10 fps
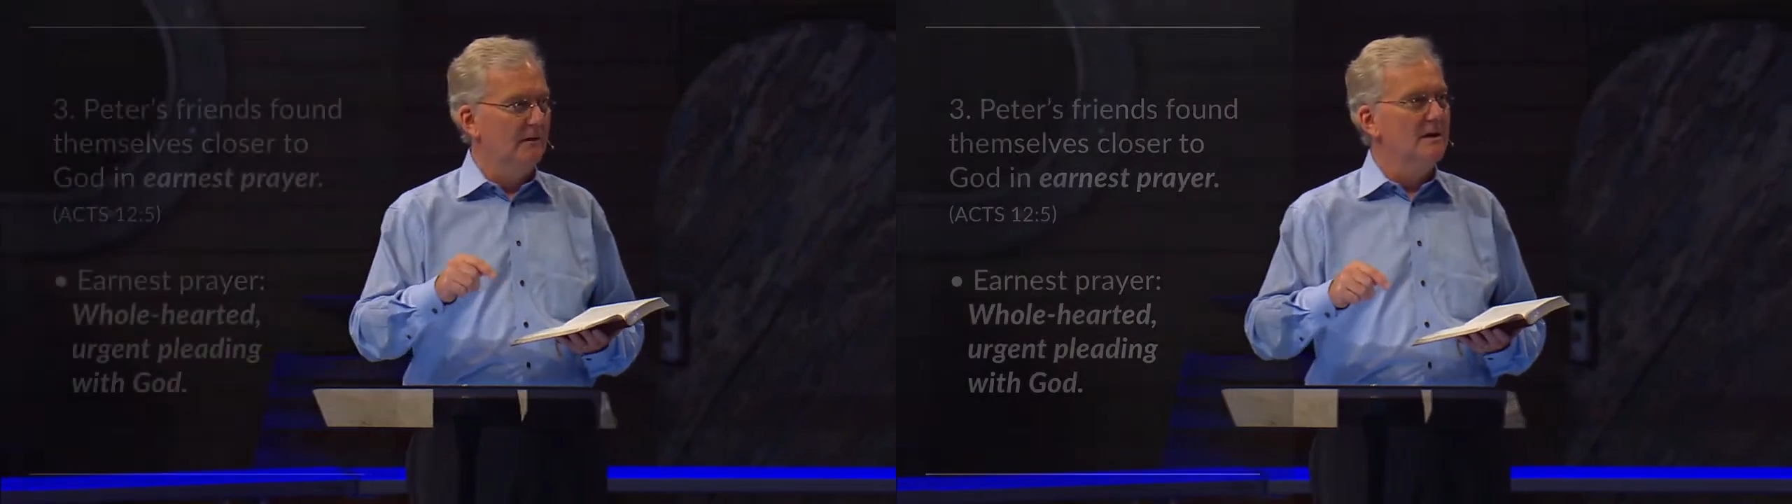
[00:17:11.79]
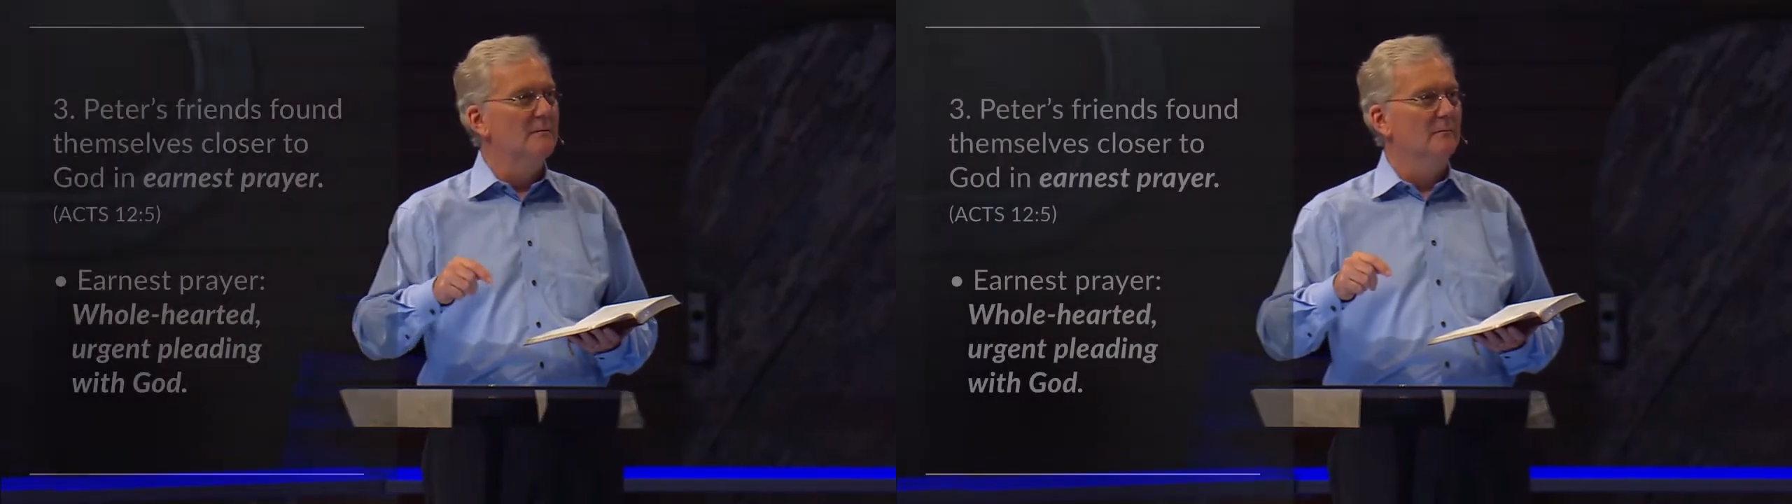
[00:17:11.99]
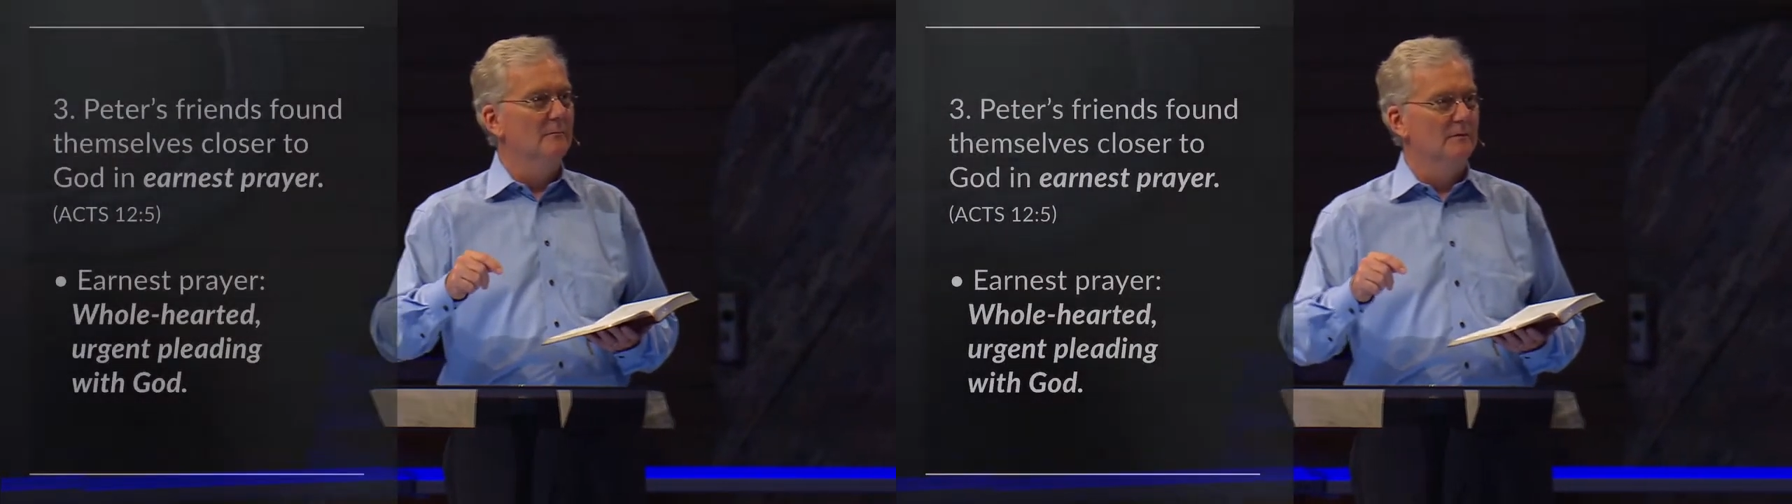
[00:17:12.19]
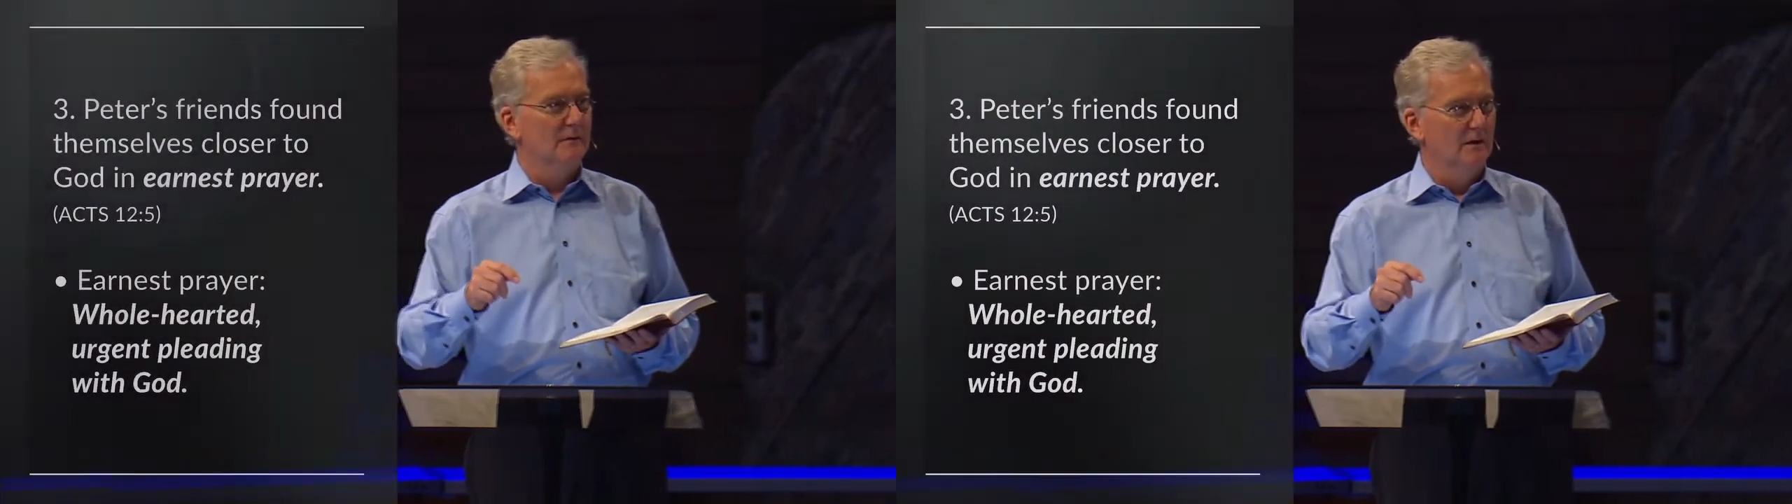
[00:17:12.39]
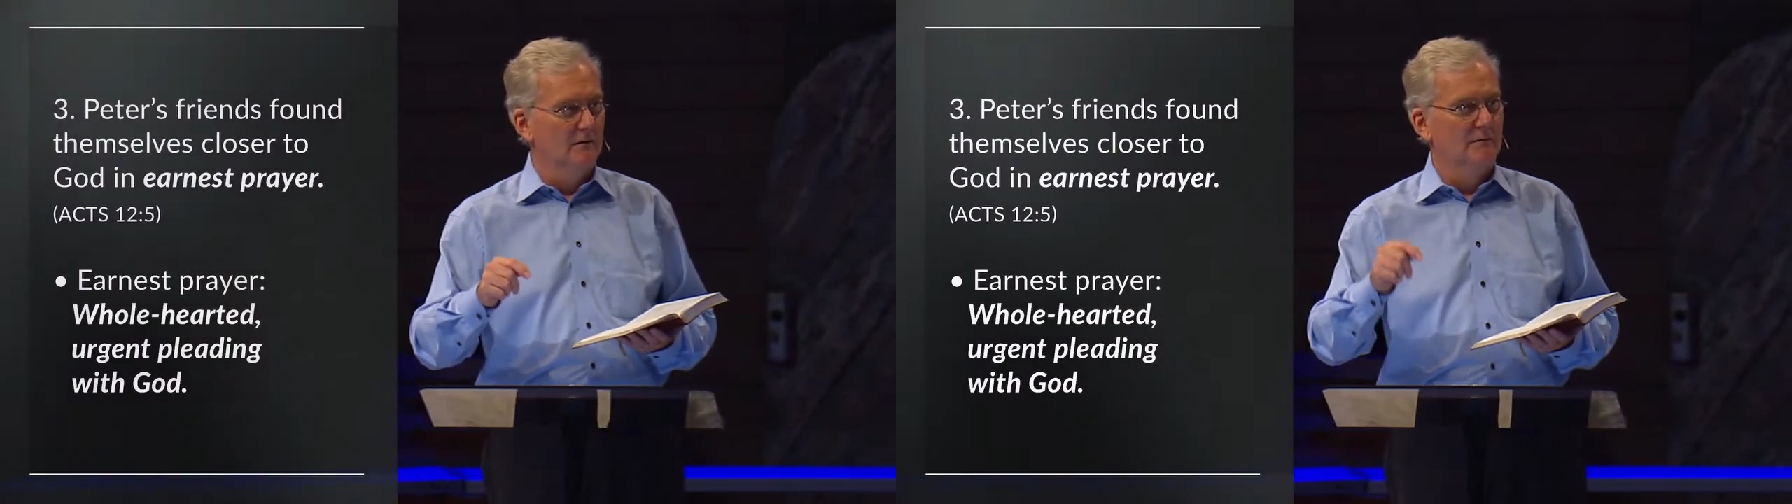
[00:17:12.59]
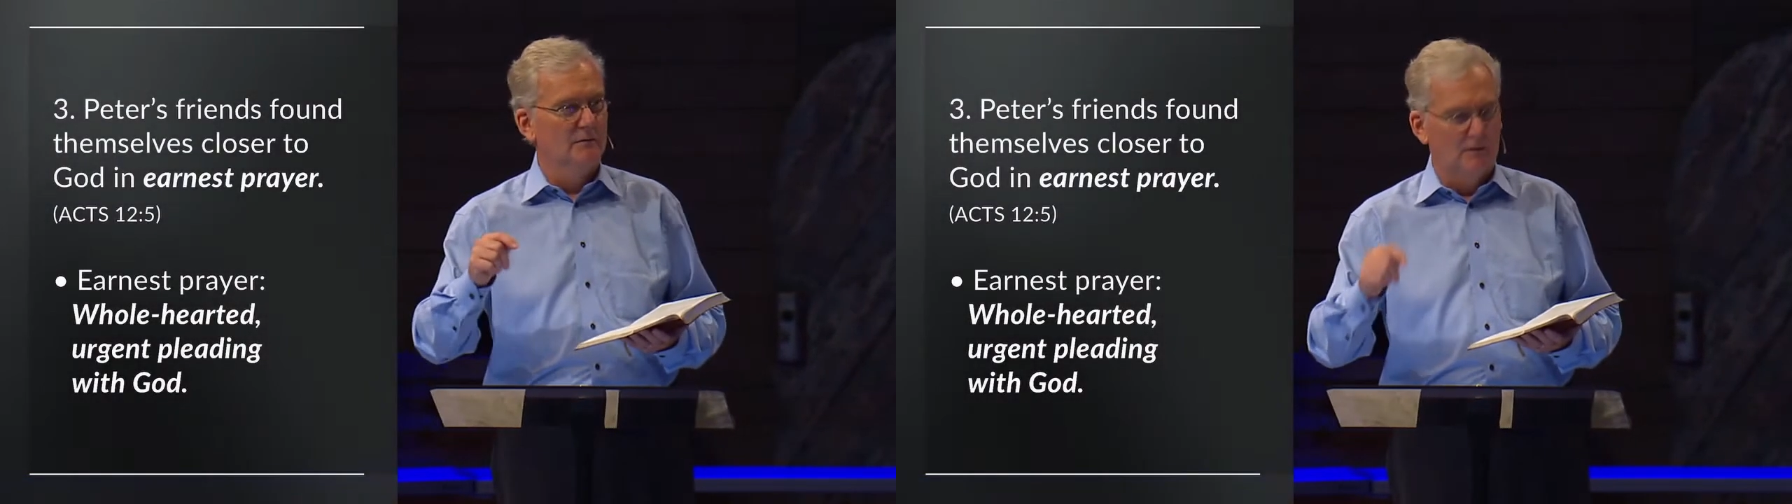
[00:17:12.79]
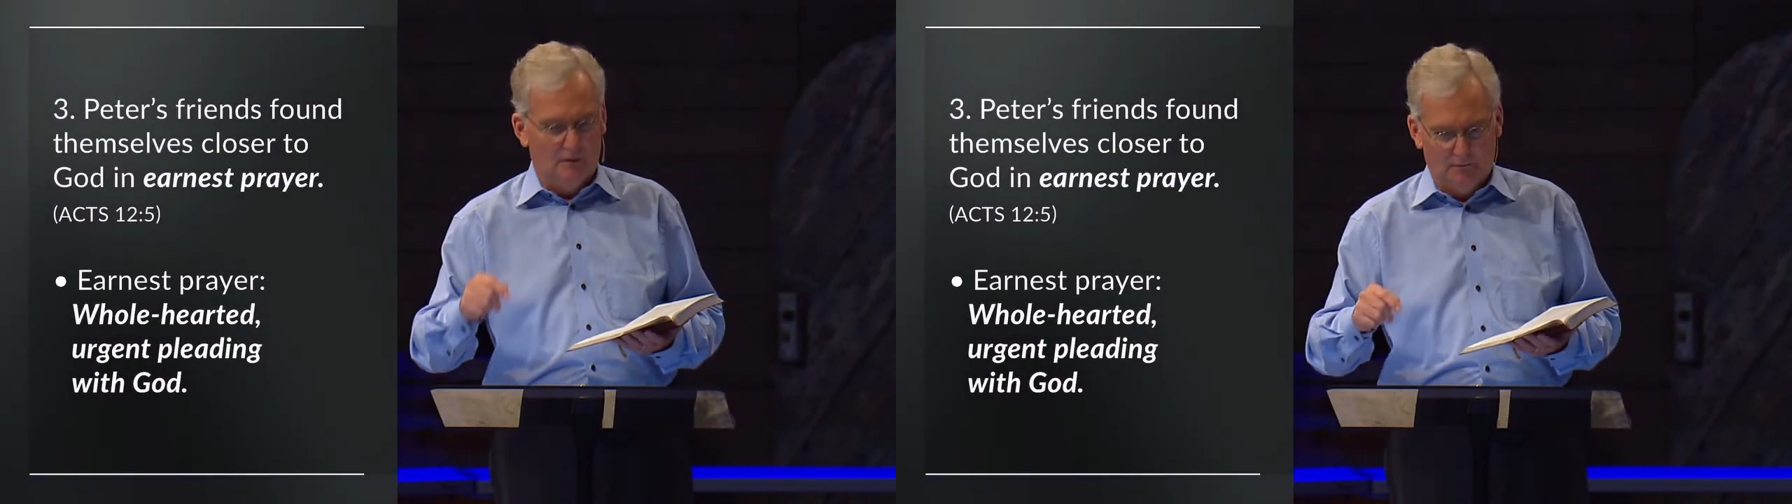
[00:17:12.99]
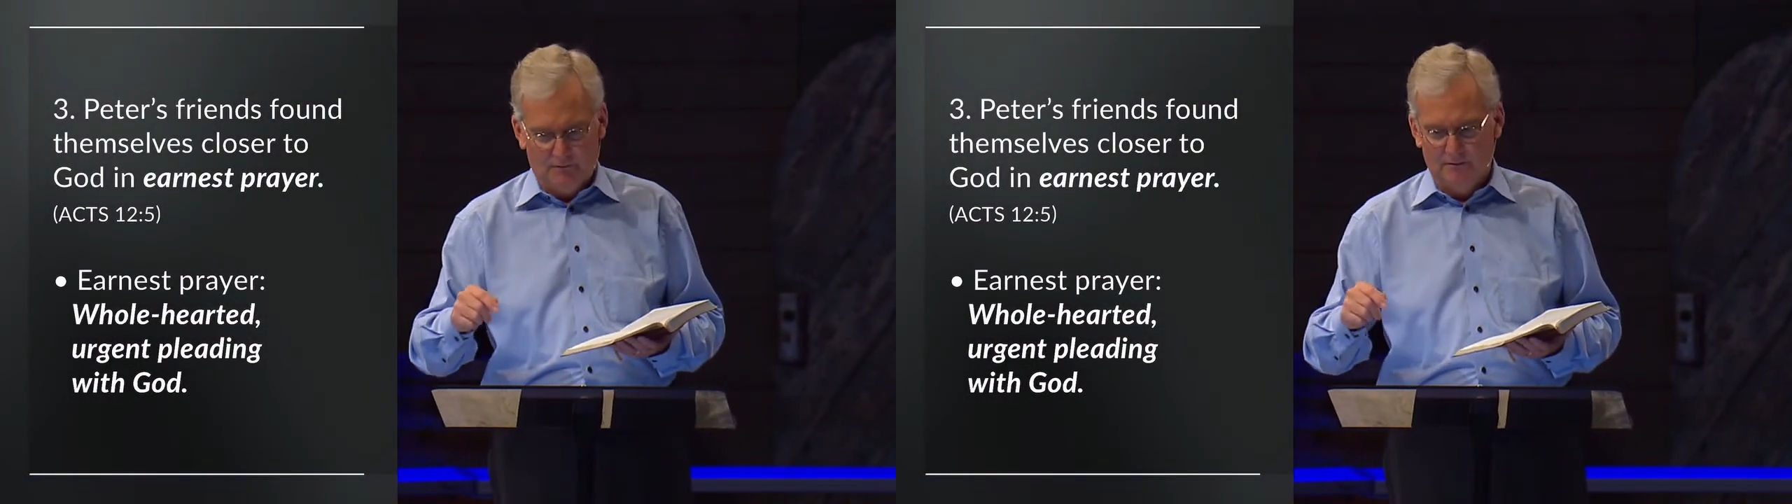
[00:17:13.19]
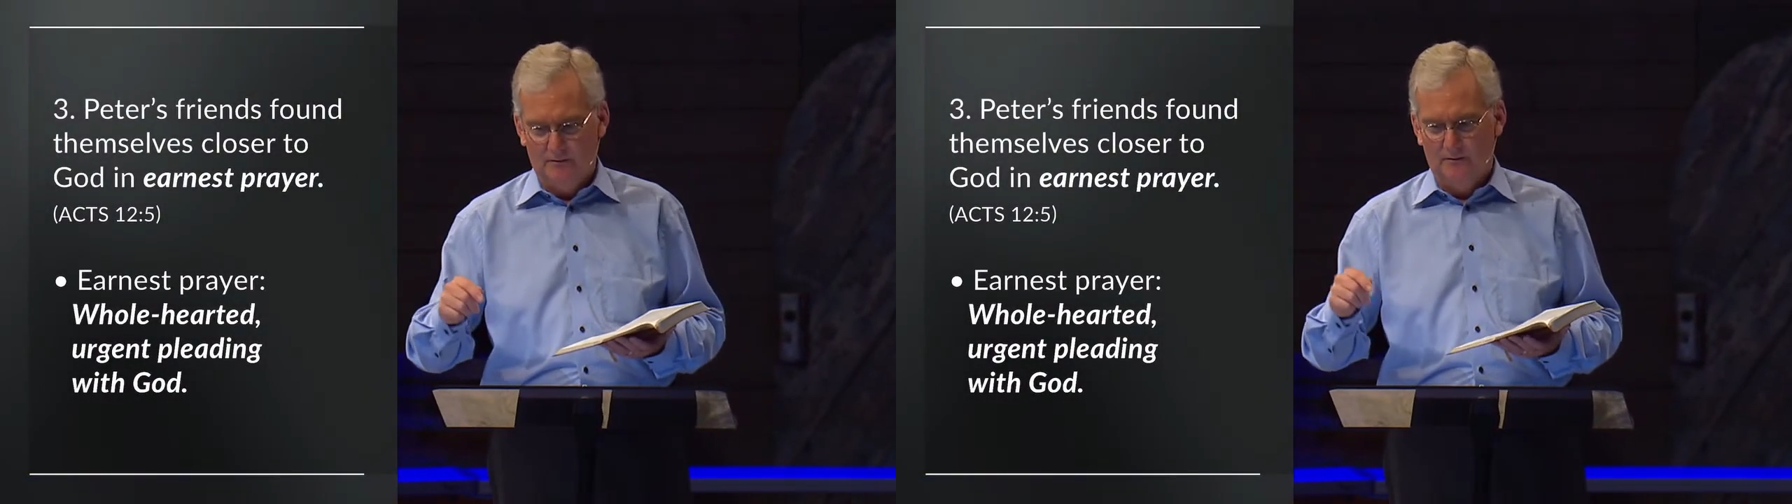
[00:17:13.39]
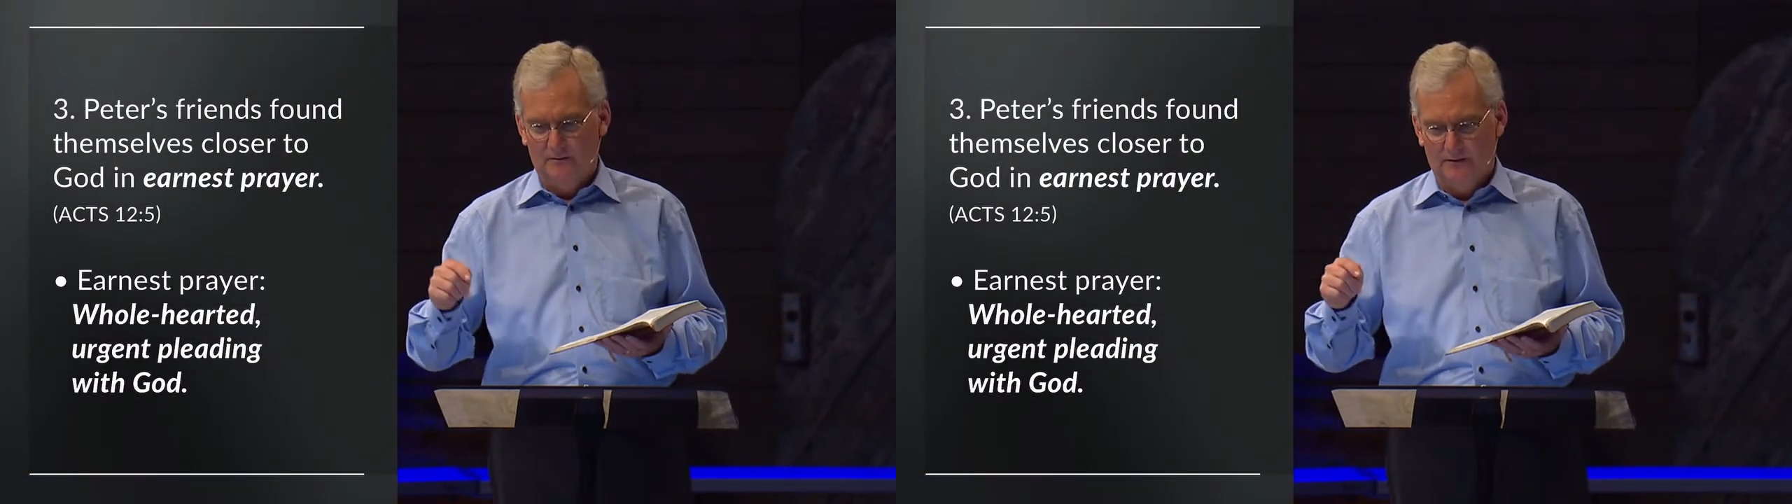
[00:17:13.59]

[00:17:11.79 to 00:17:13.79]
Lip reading: themselves closer